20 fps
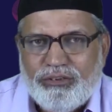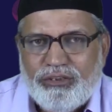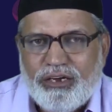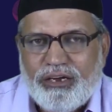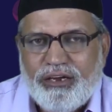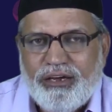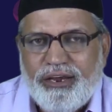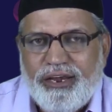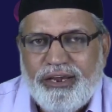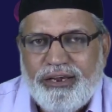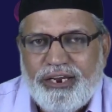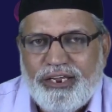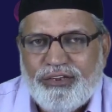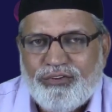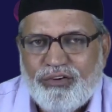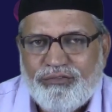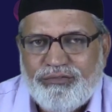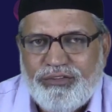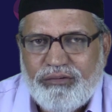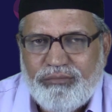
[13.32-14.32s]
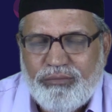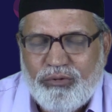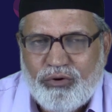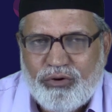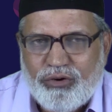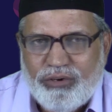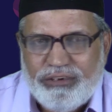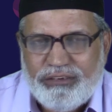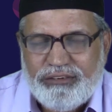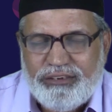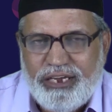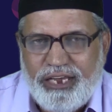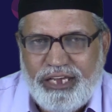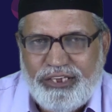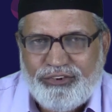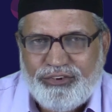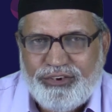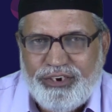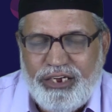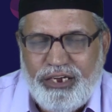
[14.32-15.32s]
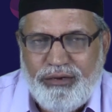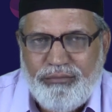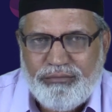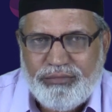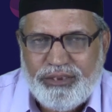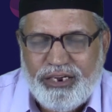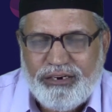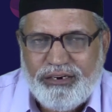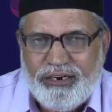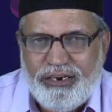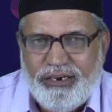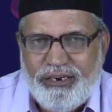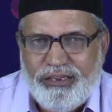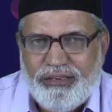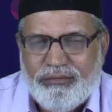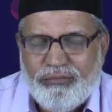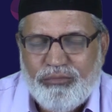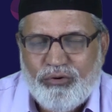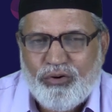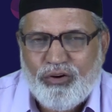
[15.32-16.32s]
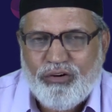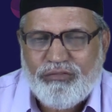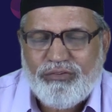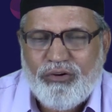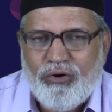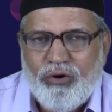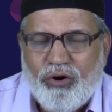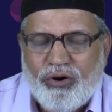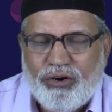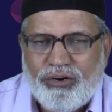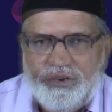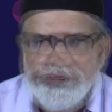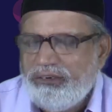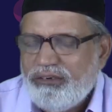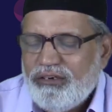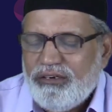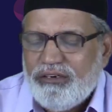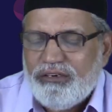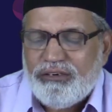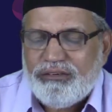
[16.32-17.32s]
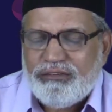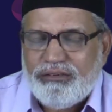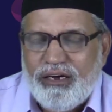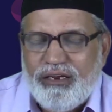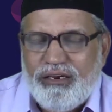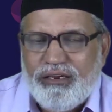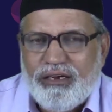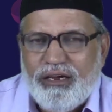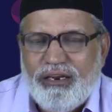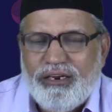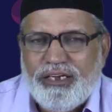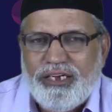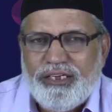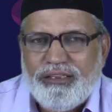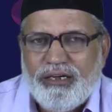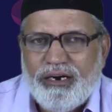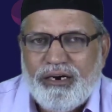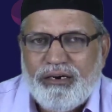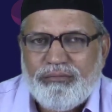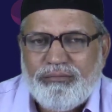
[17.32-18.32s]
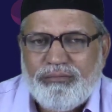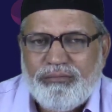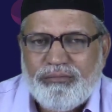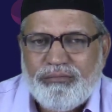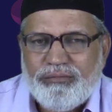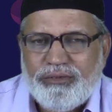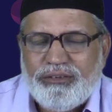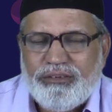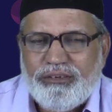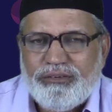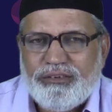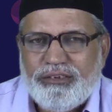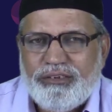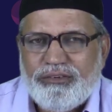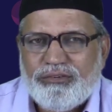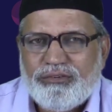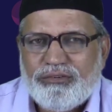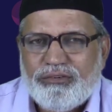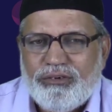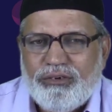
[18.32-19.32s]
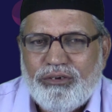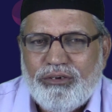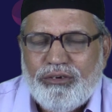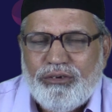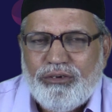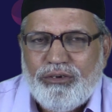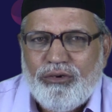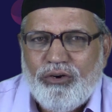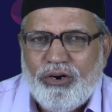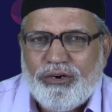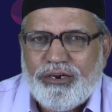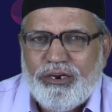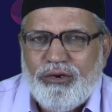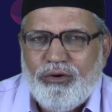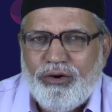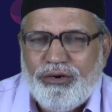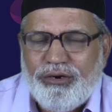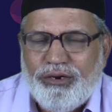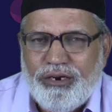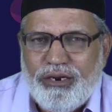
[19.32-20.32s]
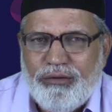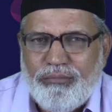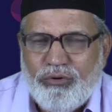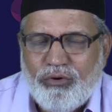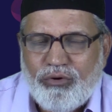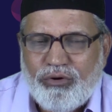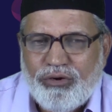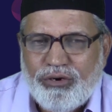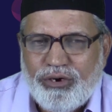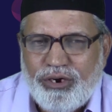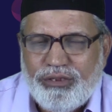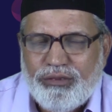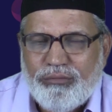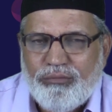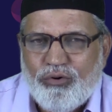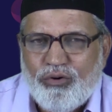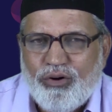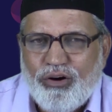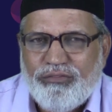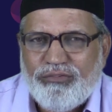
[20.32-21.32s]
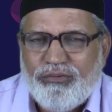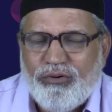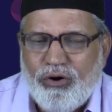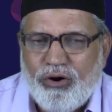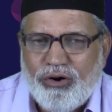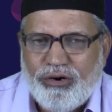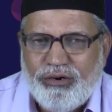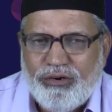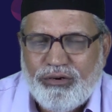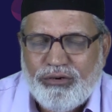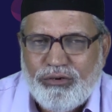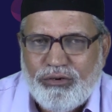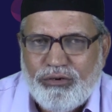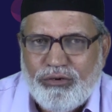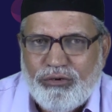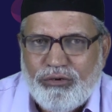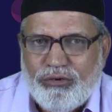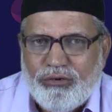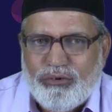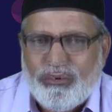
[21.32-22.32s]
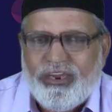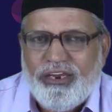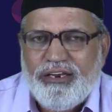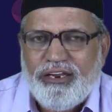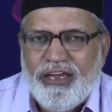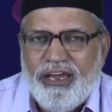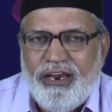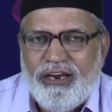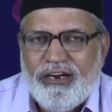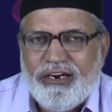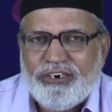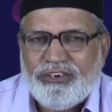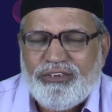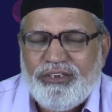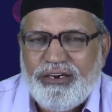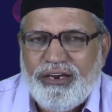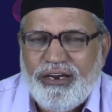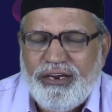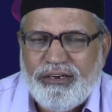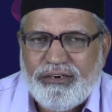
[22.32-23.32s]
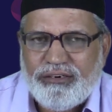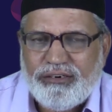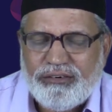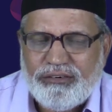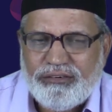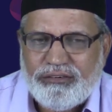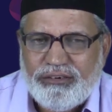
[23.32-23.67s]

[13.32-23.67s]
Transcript: the greatness of the book, the esteem that it is a book of God. Zalikal Kitab, this is not an ordinary book, it is a book of God. It alerts the reader